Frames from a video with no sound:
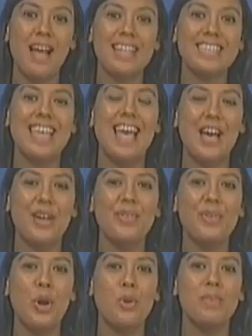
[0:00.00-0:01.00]
back to
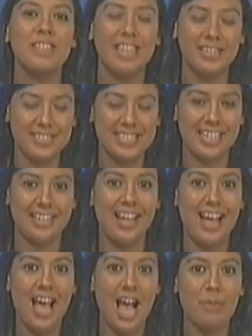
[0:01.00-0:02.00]
Health, Home, and Lifestyle.
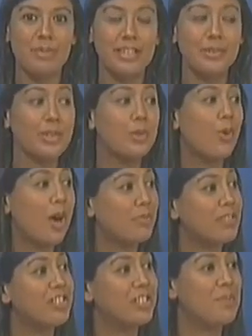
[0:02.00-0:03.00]
I'm here with Guam
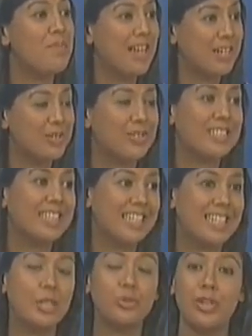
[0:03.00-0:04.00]
Regional Medical
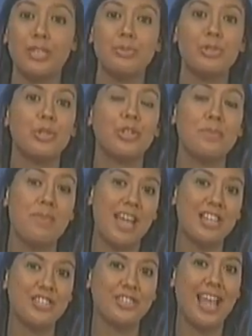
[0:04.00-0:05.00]
City Respiratory
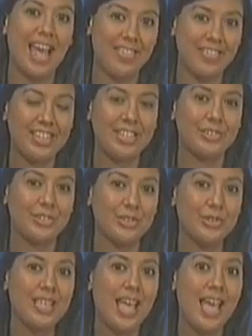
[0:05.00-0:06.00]
Manager Anthony
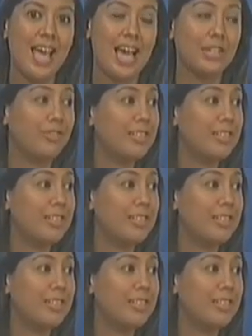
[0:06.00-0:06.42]
Cruz and a